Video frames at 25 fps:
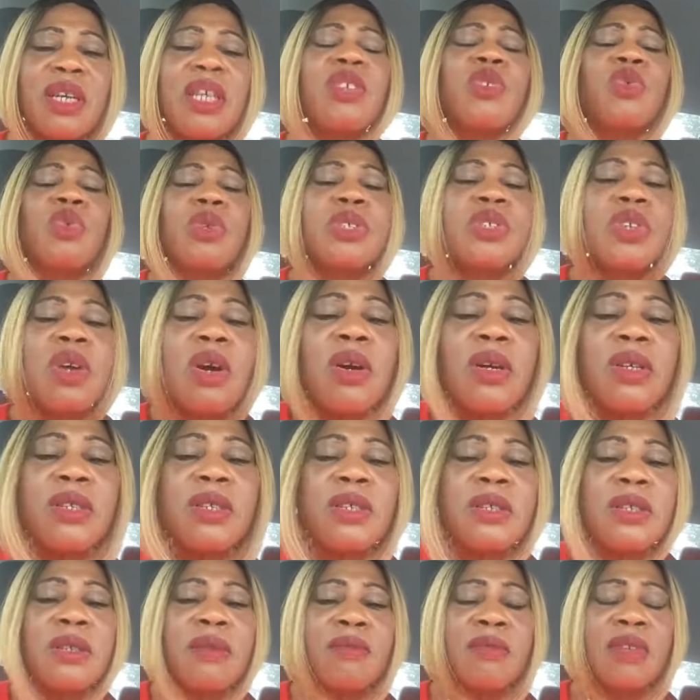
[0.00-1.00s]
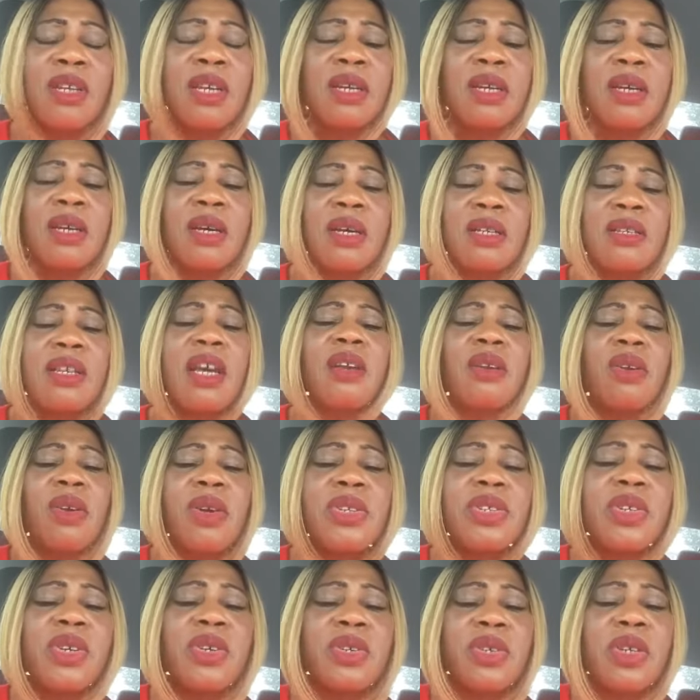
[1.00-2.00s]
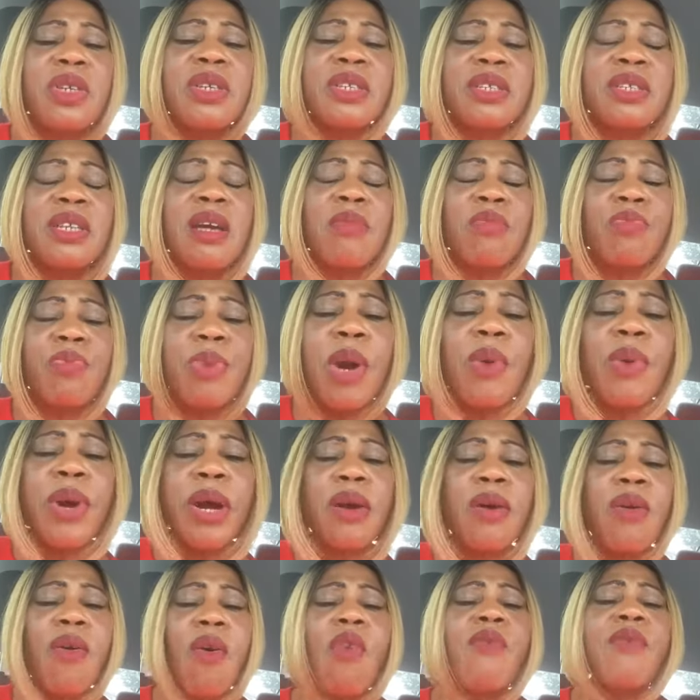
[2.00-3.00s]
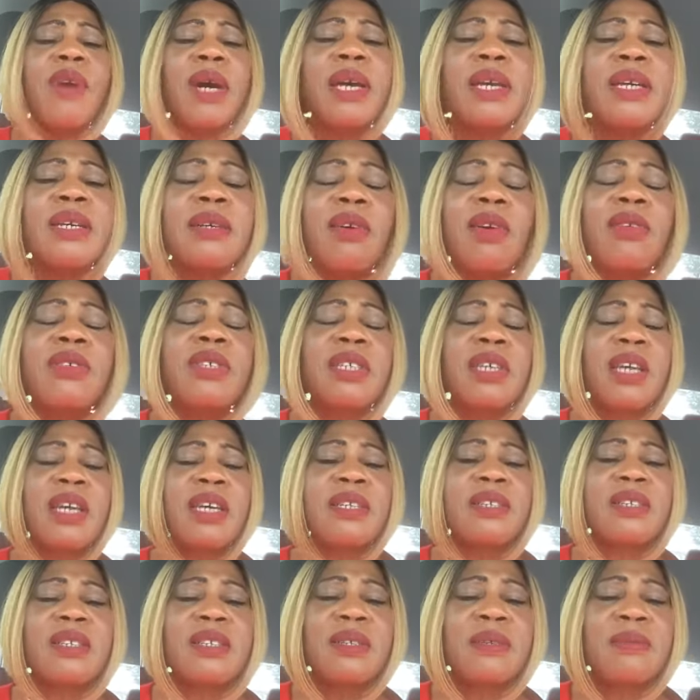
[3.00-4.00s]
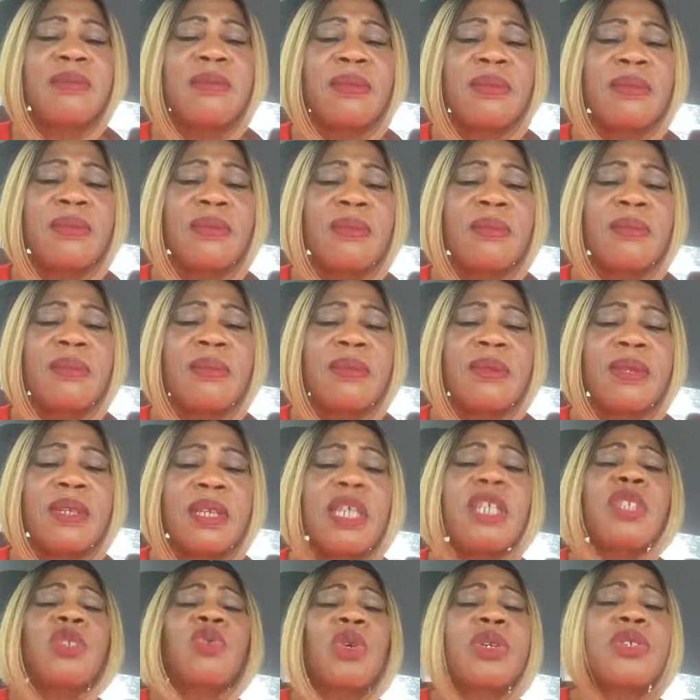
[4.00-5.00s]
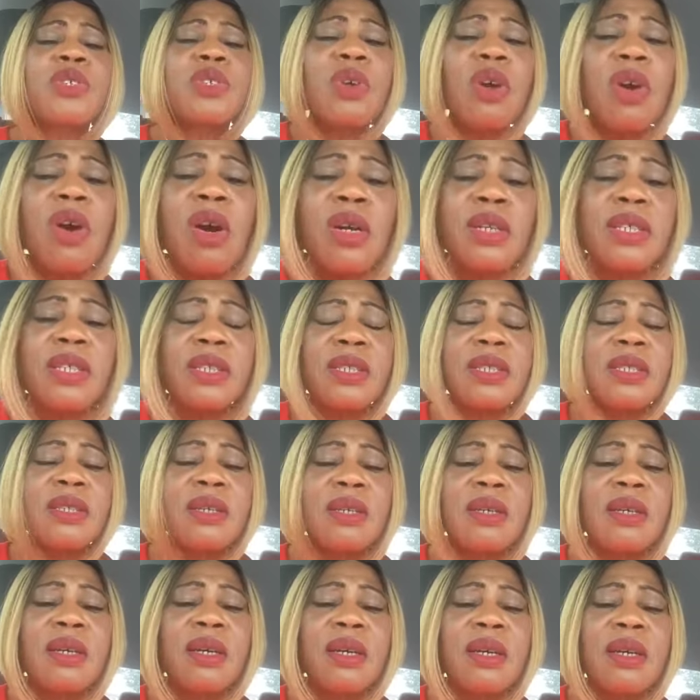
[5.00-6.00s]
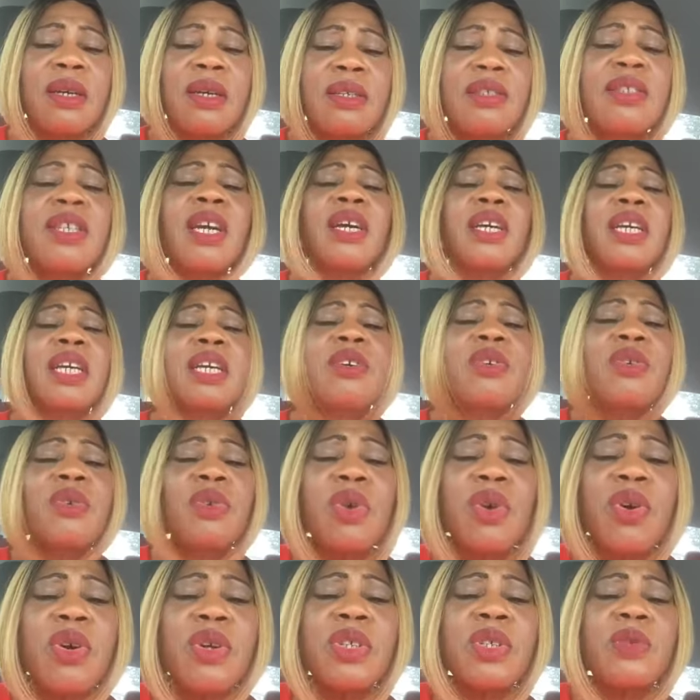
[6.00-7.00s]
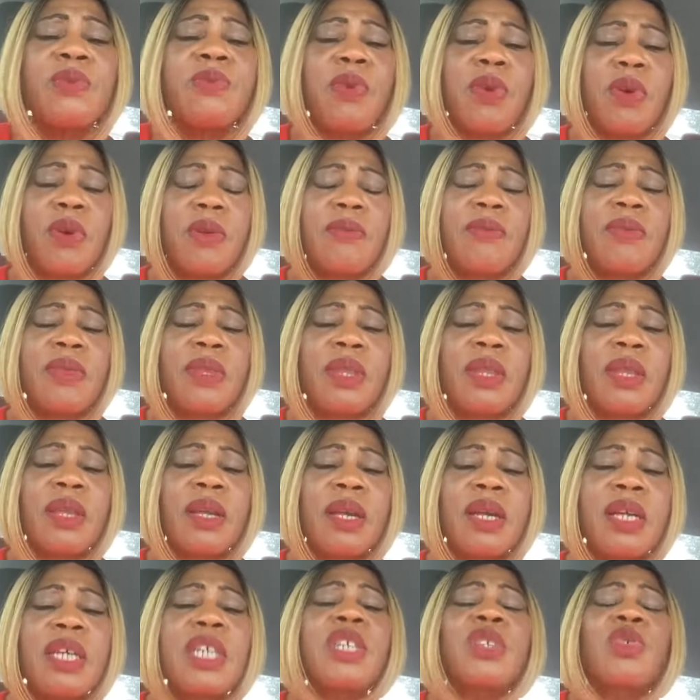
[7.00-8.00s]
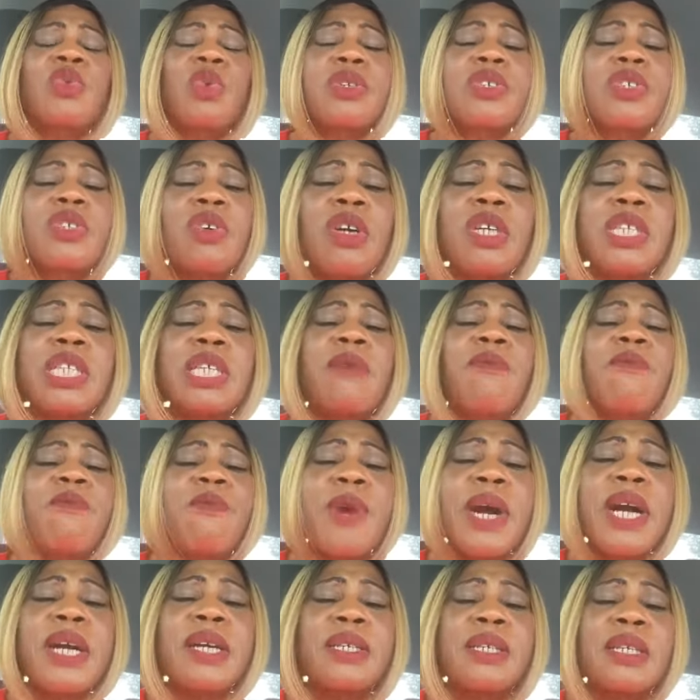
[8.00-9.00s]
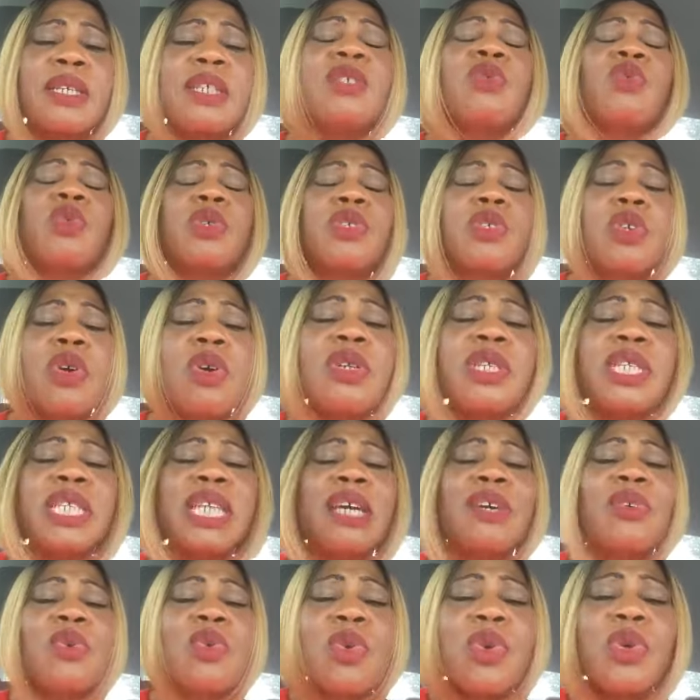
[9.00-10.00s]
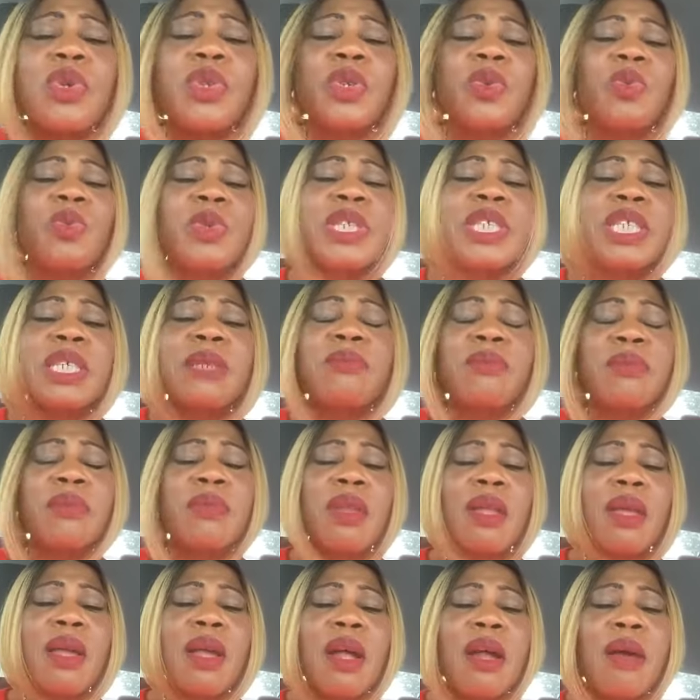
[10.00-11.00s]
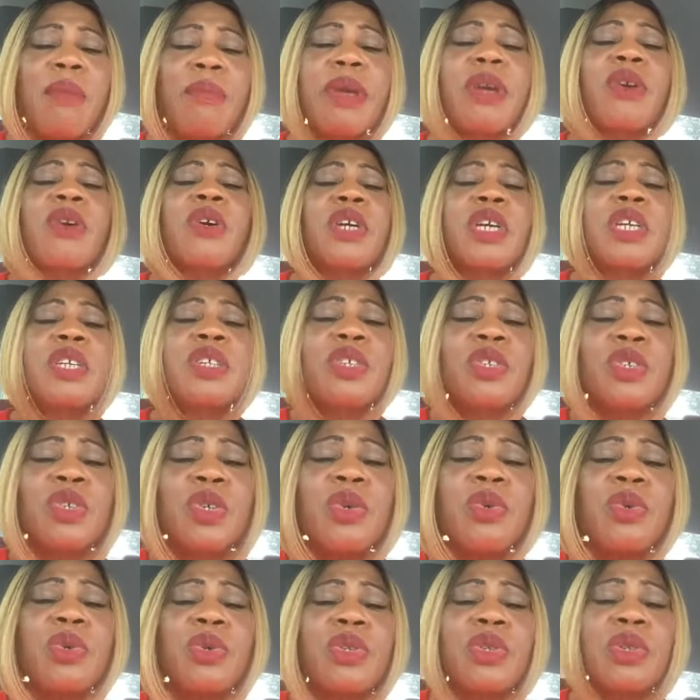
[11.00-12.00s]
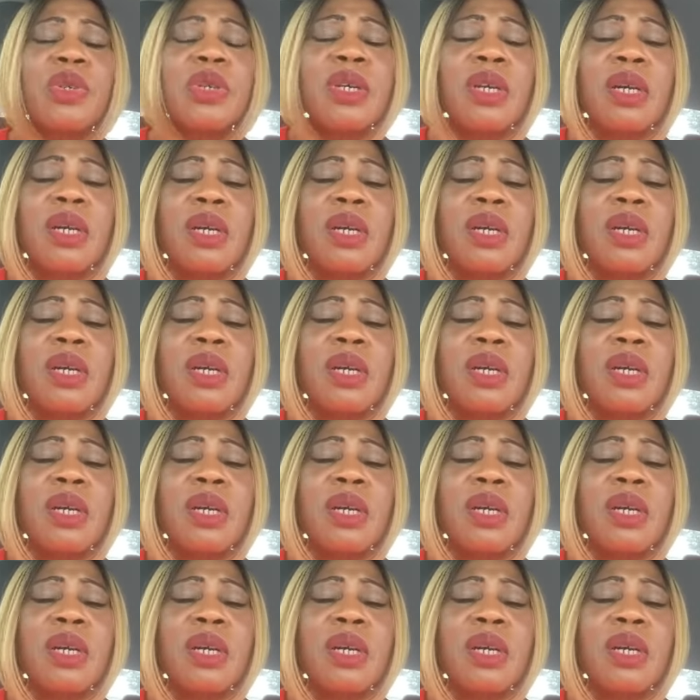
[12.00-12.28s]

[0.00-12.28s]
It was us that lost authority and power over on the earth. It was us that he rose for. It was us, in fact, it was us that rose with him because he stood.